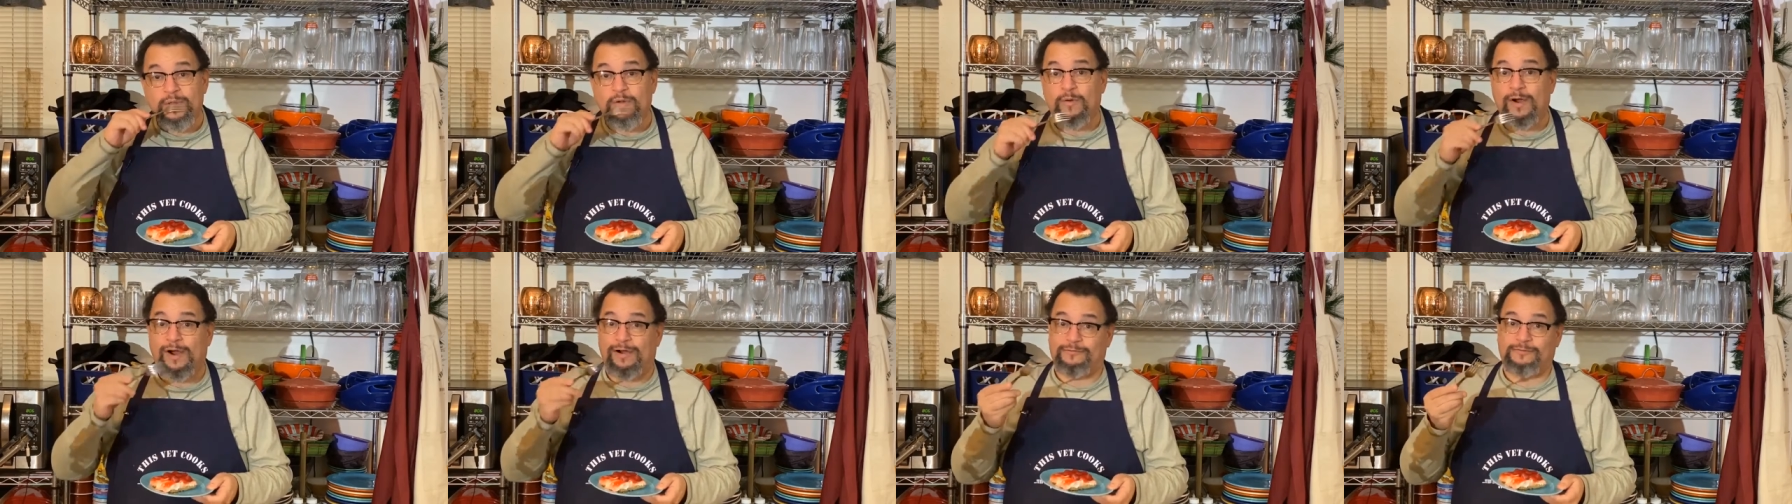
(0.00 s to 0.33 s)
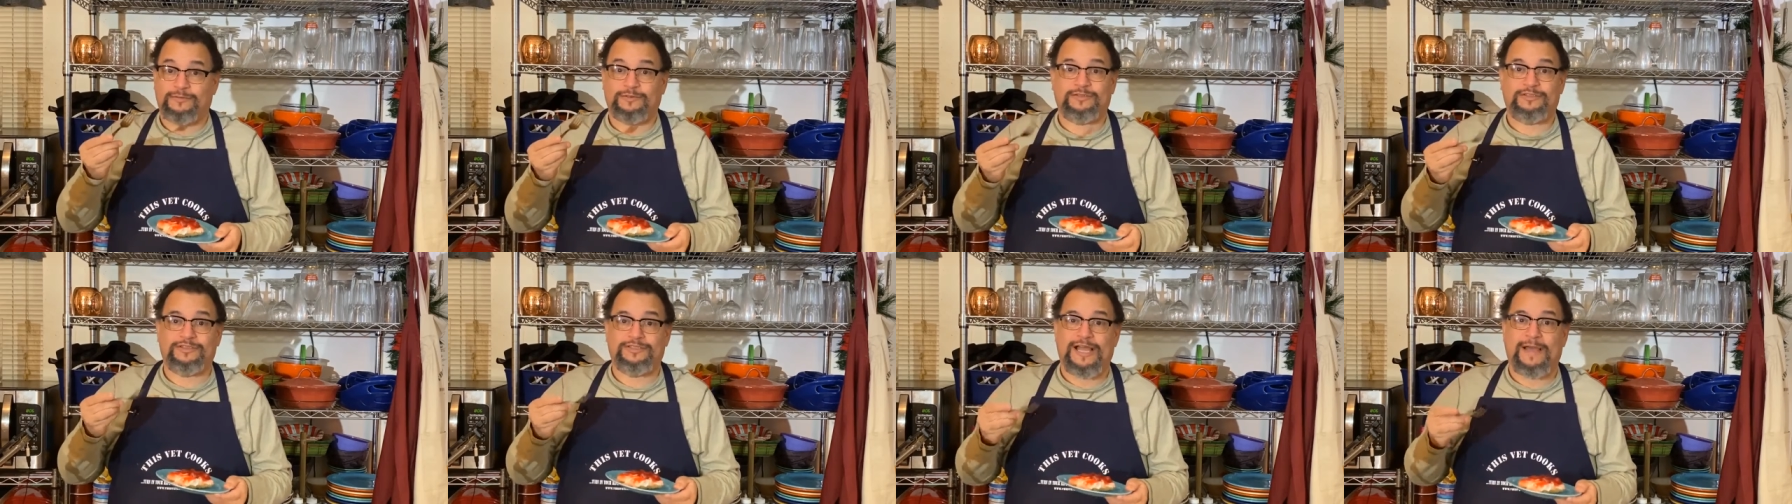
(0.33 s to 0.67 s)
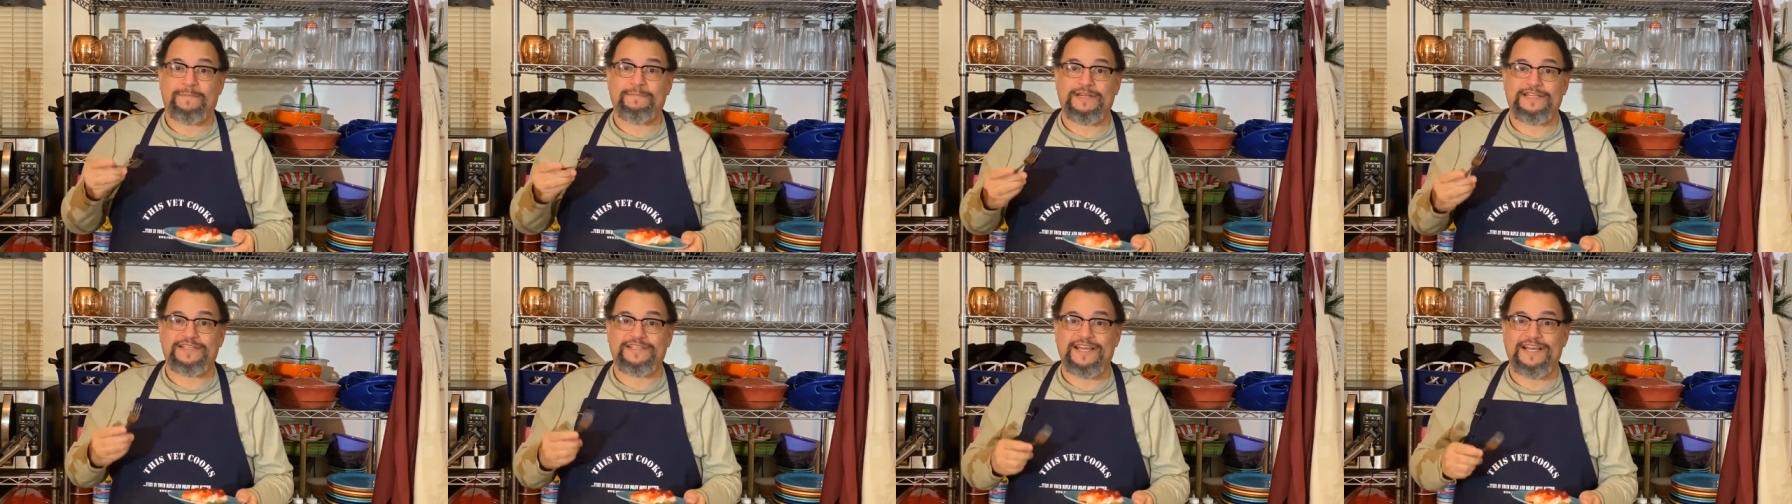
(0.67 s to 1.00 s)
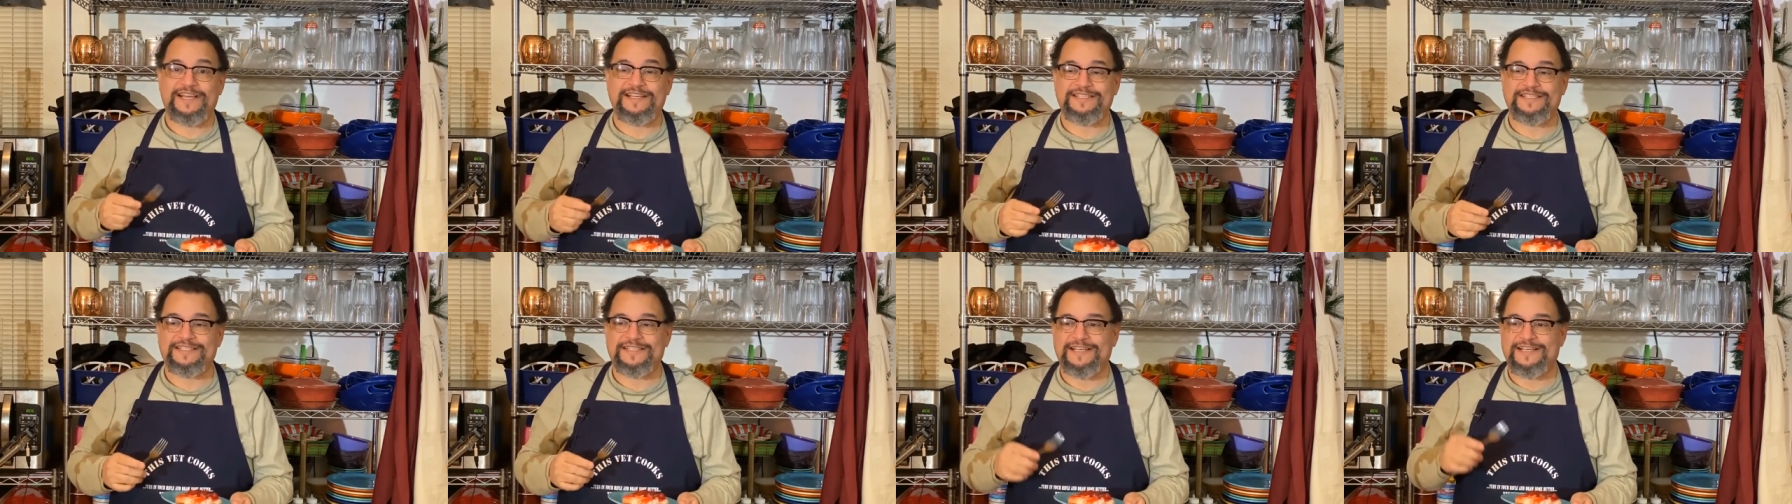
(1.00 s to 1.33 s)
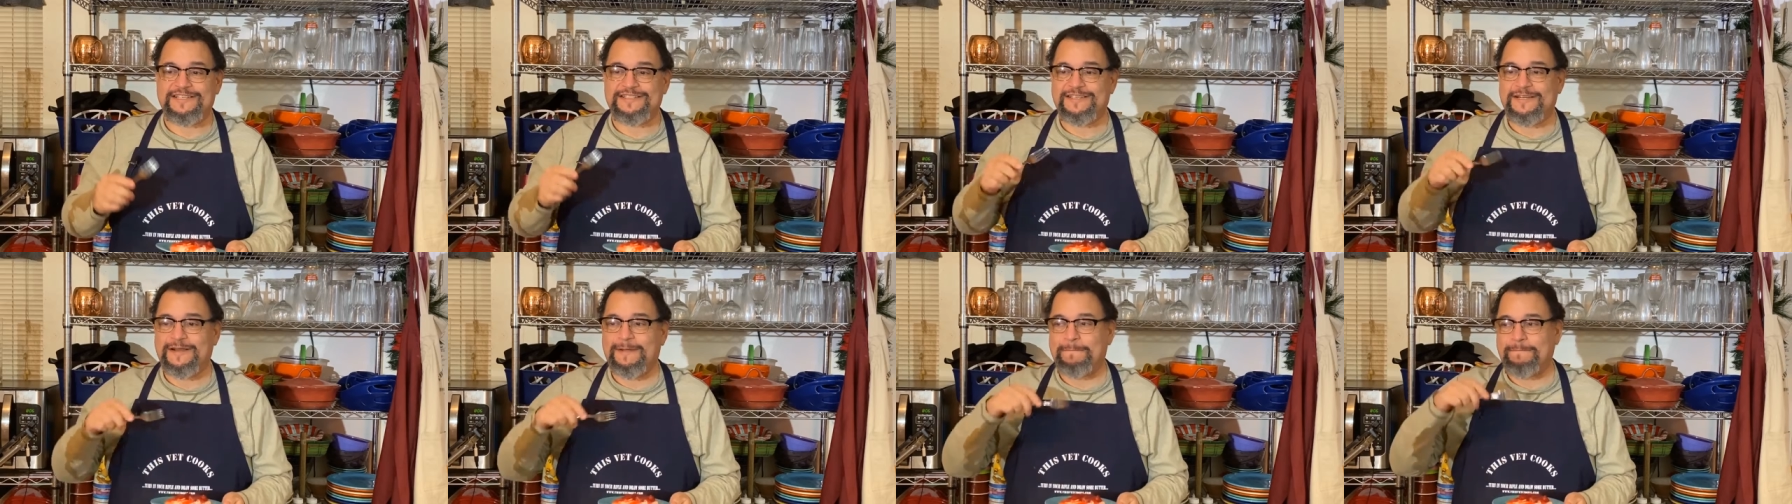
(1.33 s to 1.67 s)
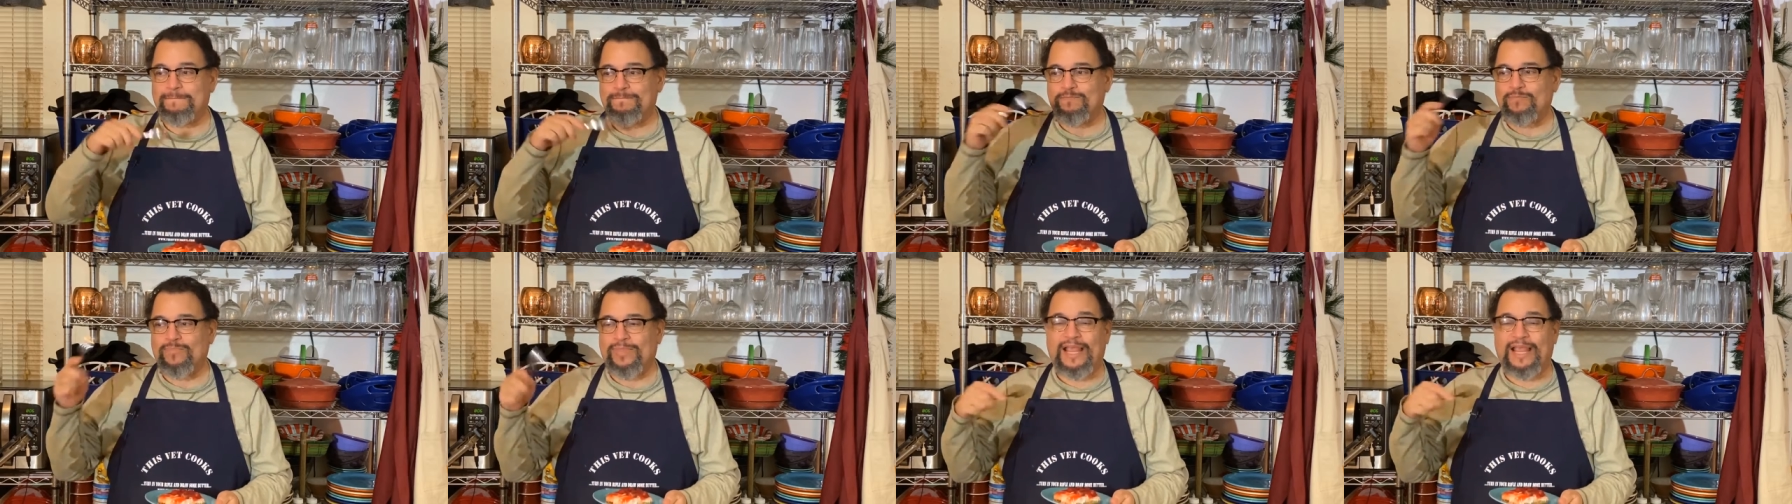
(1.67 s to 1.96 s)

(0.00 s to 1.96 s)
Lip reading: Well, I've been taste testing it